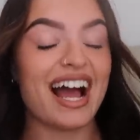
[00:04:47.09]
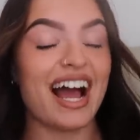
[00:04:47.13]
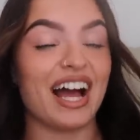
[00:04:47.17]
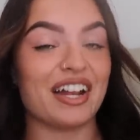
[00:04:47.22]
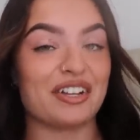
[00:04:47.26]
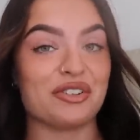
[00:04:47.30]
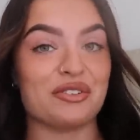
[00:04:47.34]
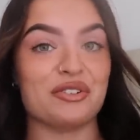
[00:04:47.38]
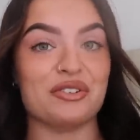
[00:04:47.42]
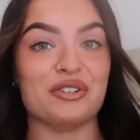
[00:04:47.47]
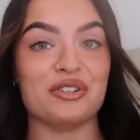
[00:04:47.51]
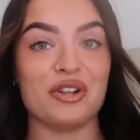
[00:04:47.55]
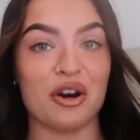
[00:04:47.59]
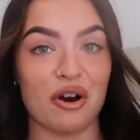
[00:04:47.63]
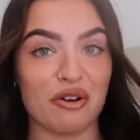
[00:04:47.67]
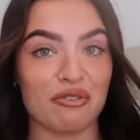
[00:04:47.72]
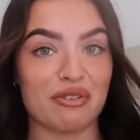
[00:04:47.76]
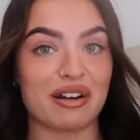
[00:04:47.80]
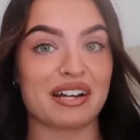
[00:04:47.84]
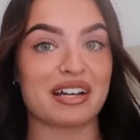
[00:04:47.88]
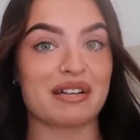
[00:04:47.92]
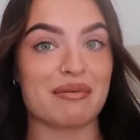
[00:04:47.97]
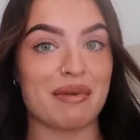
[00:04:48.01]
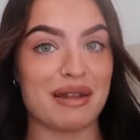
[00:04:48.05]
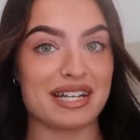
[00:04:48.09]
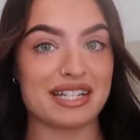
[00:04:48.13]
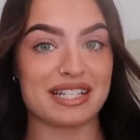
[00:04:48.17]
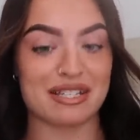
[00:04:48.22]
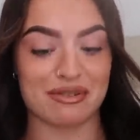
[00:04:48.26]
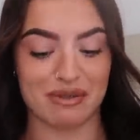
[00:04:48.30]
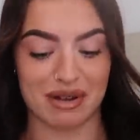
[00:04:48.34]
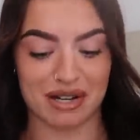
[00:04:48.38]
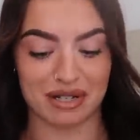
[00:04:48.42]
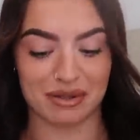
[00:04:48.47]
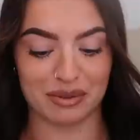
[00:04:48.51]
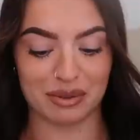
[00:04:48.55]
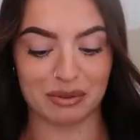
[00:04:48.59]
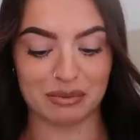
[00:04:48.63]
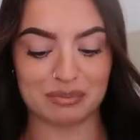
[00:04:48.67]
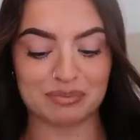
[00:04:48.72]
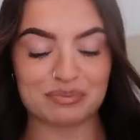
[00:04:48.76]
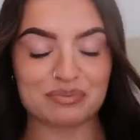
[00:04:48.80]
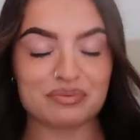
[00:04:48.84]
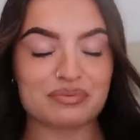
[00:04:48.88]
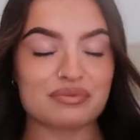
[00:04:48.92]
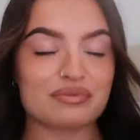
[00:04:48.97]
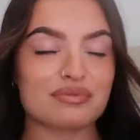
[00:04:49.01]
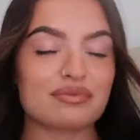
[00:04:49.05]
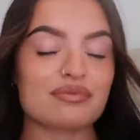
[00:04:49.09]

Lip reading: I do not recommend it to anyone.